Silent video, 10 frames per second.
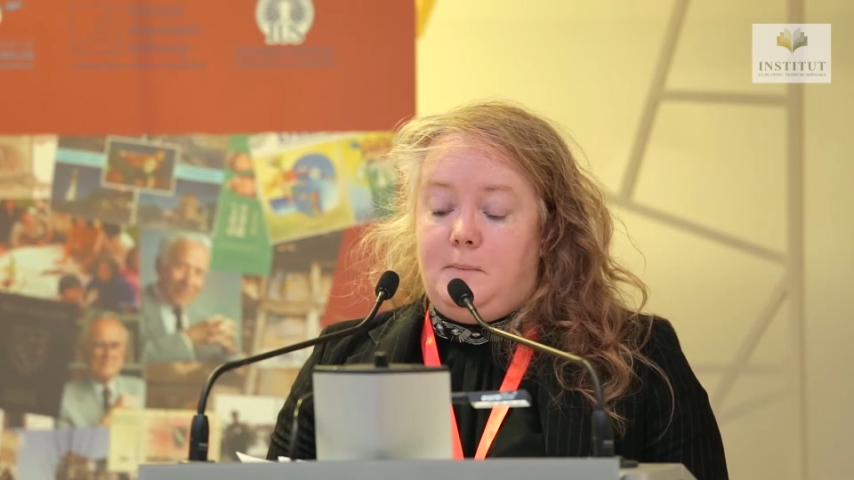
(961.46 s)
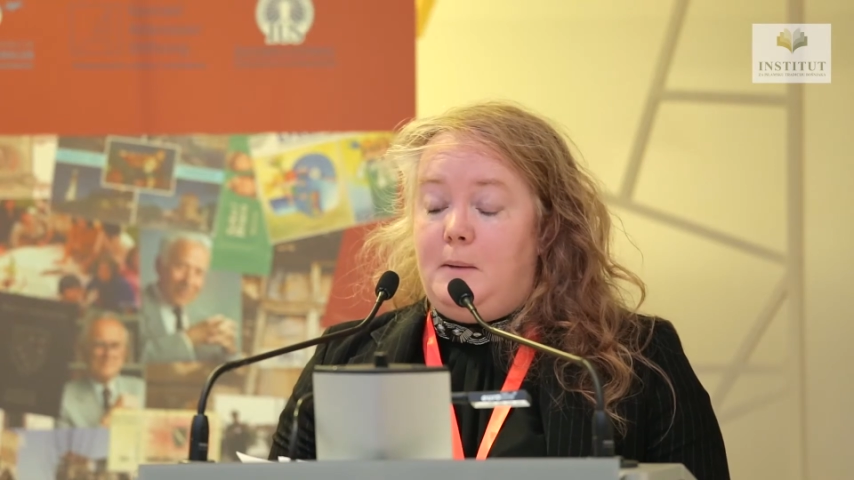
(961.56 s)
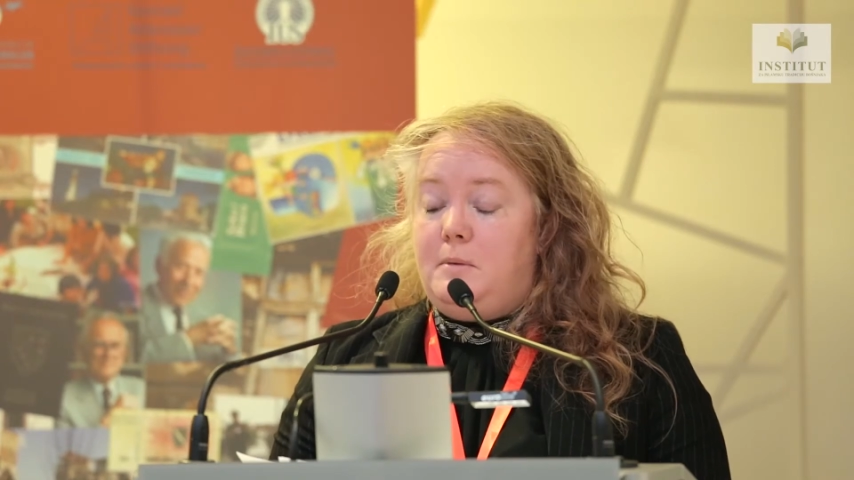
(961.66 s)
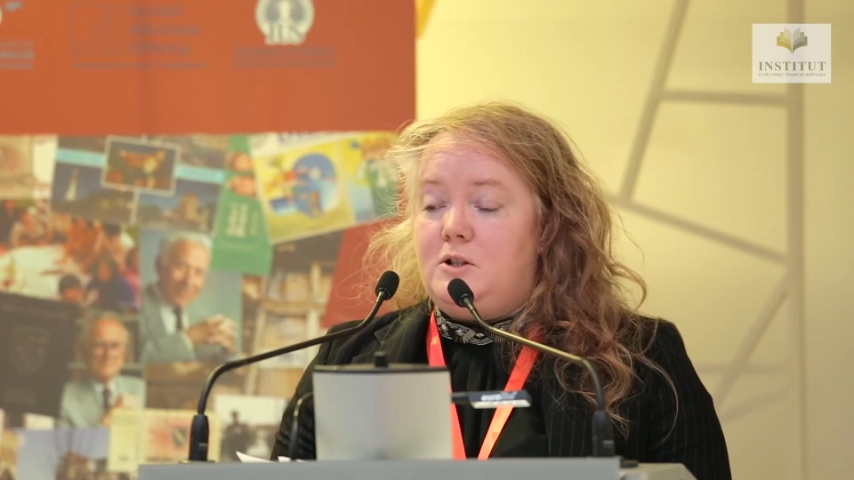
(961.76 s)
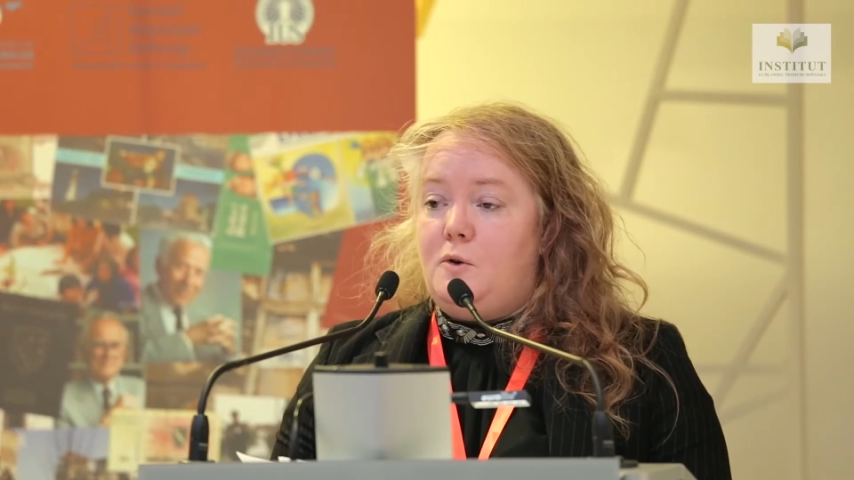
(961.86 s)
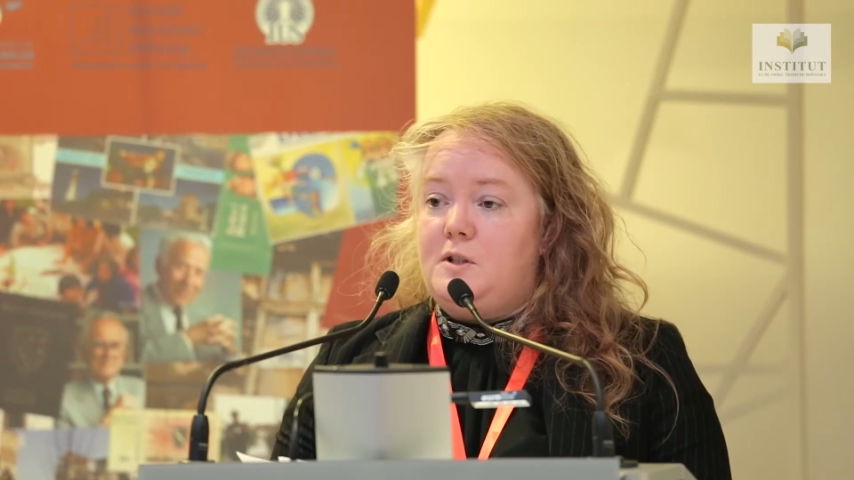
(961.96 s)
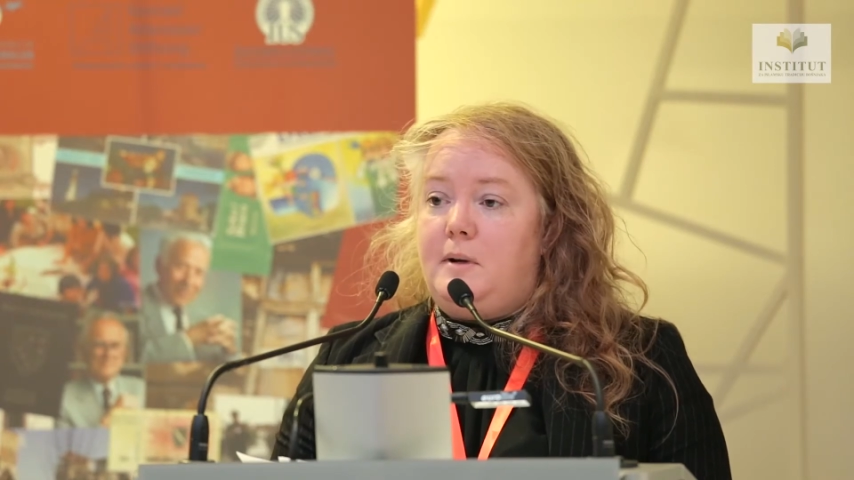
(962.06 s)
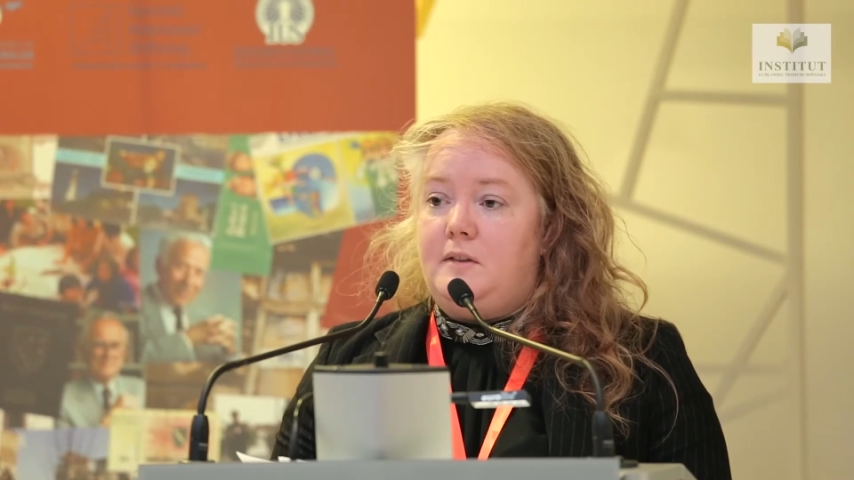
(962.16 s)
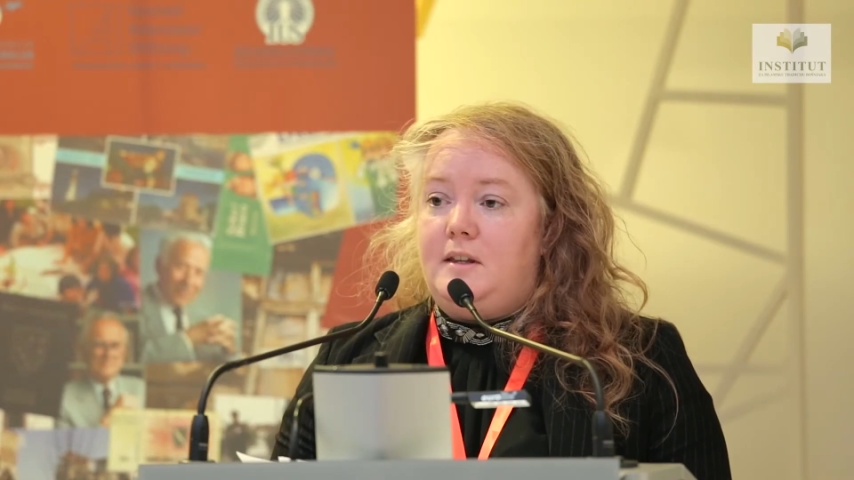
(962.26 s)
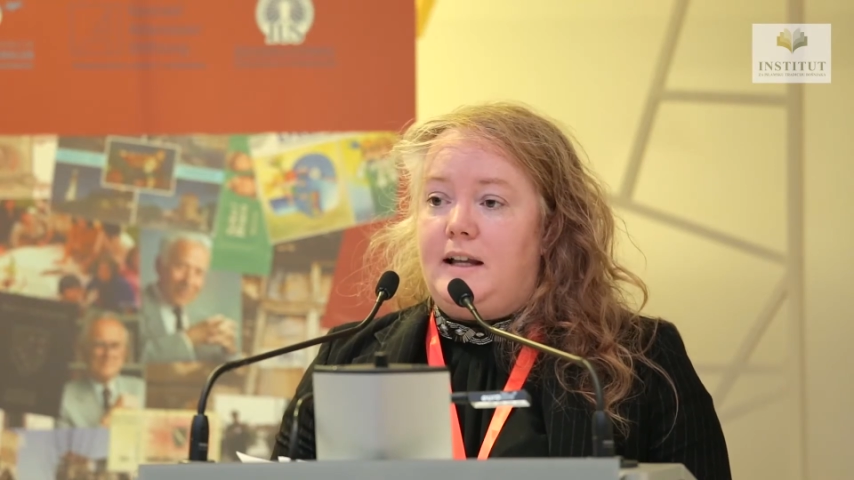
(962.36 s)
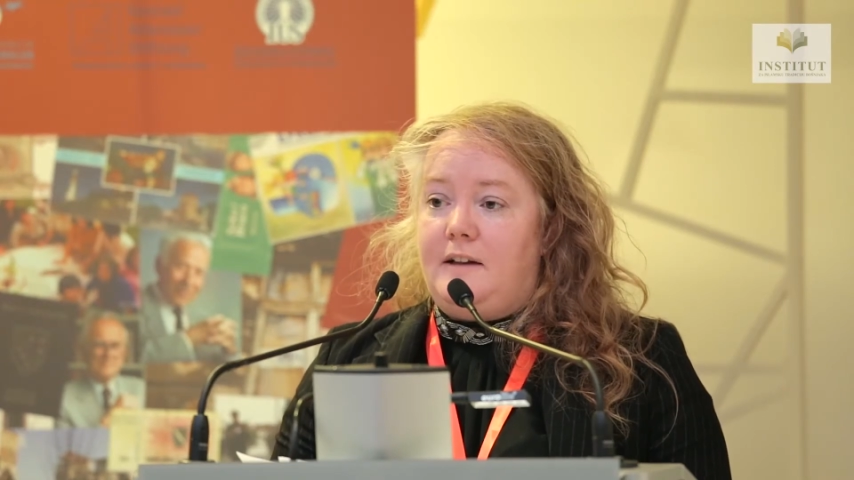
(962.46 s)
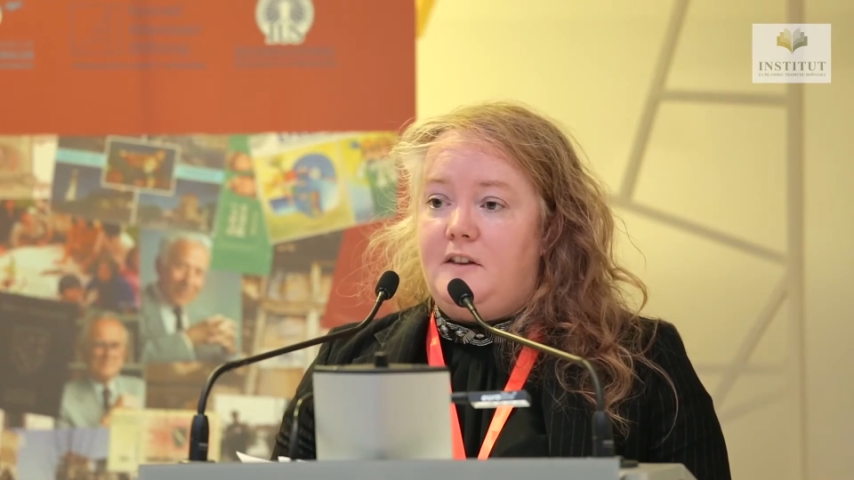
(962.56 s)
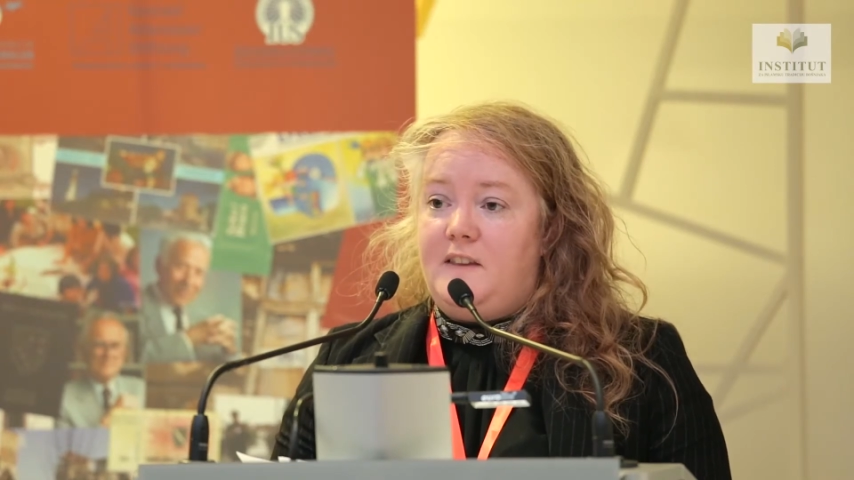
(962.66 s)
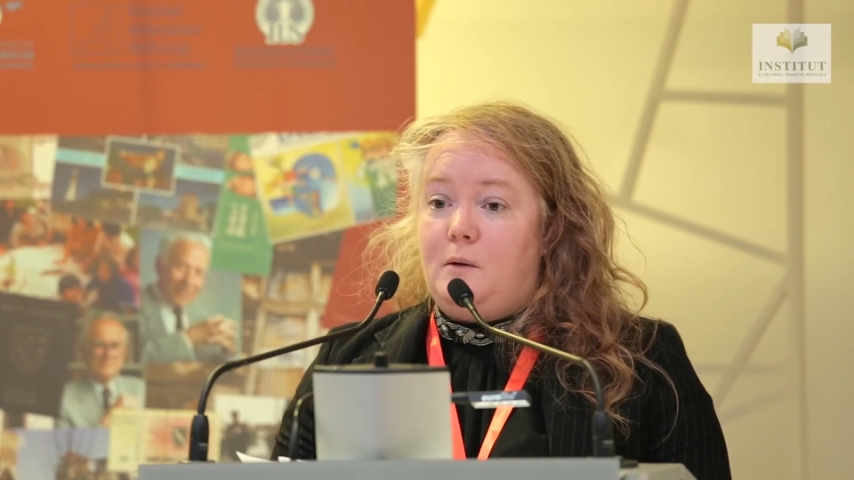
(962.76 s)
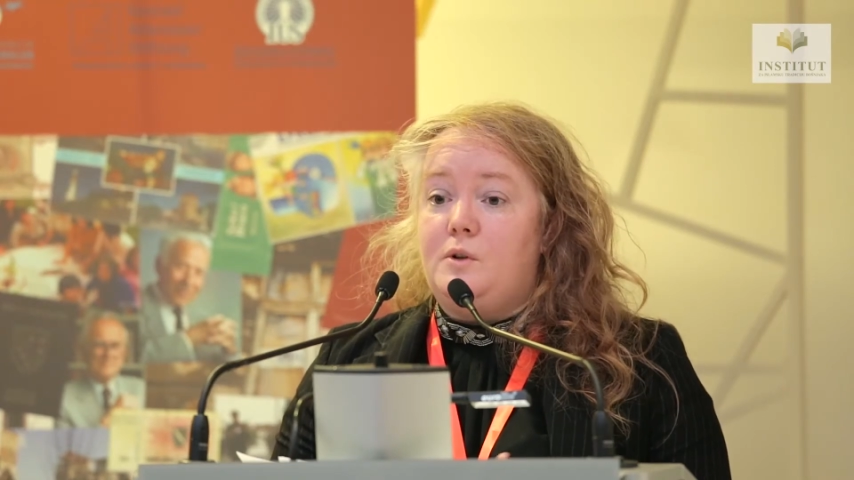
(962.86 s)
people talked about the life
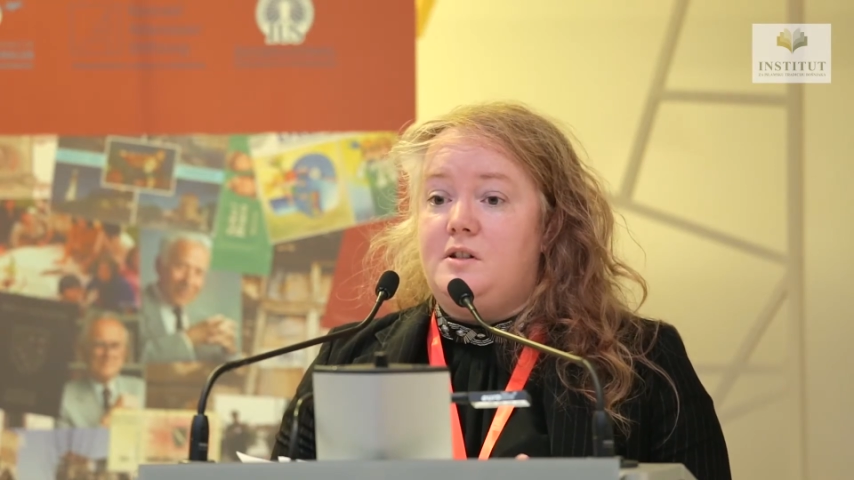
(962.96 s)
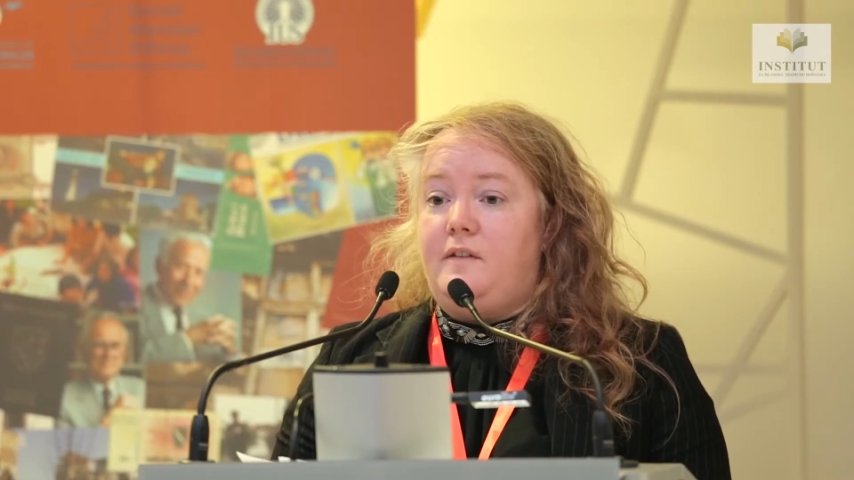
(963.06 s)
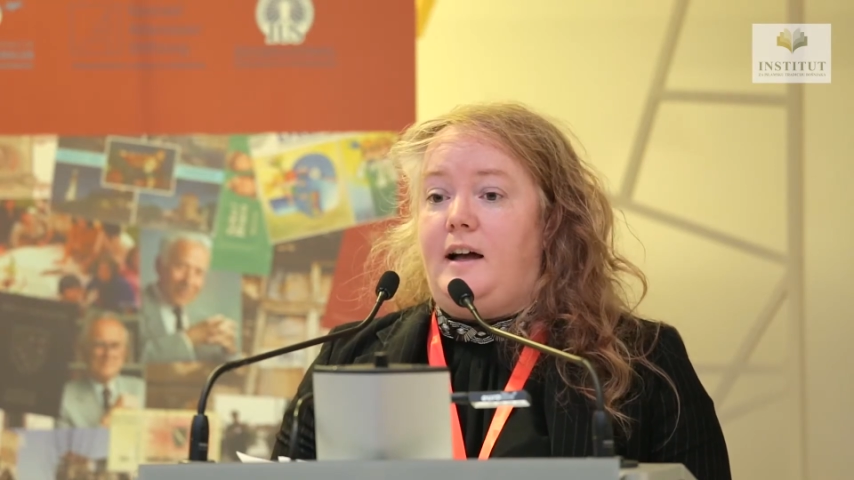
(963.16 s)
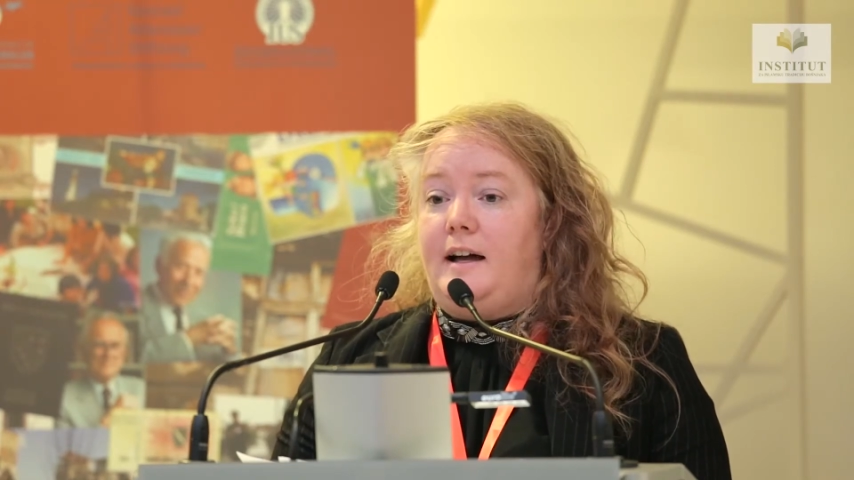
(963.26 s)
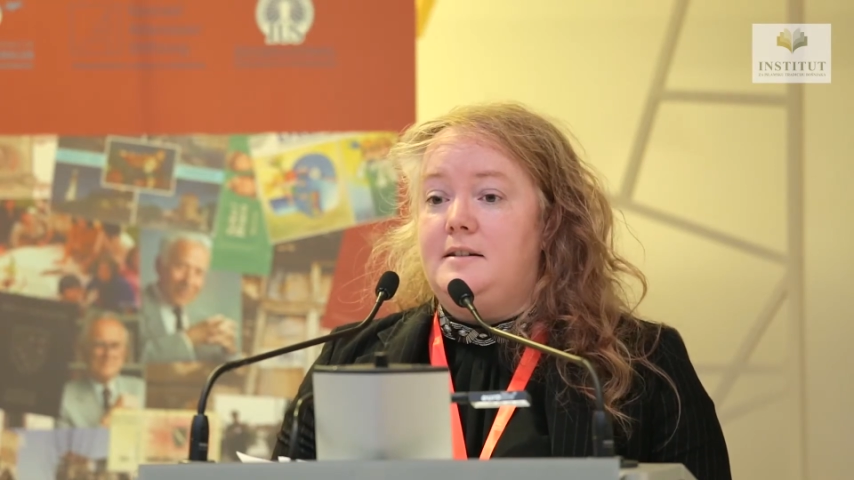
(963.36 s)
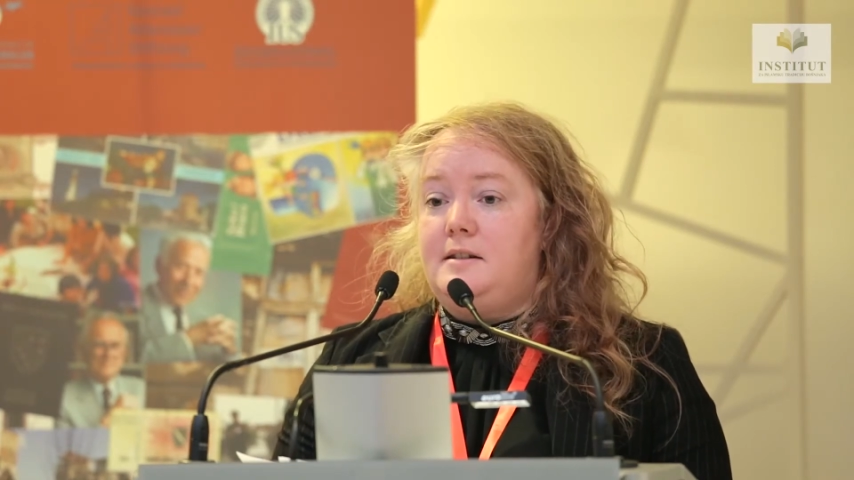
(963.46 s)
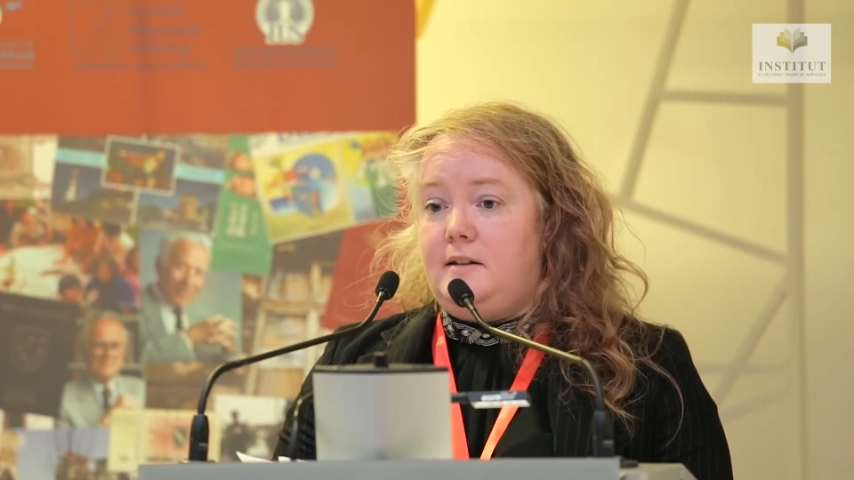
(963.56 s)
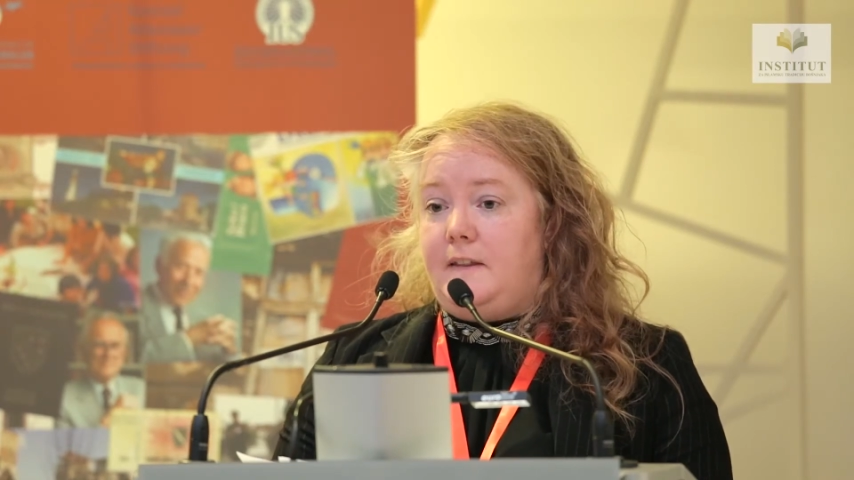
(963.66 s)
that they would have had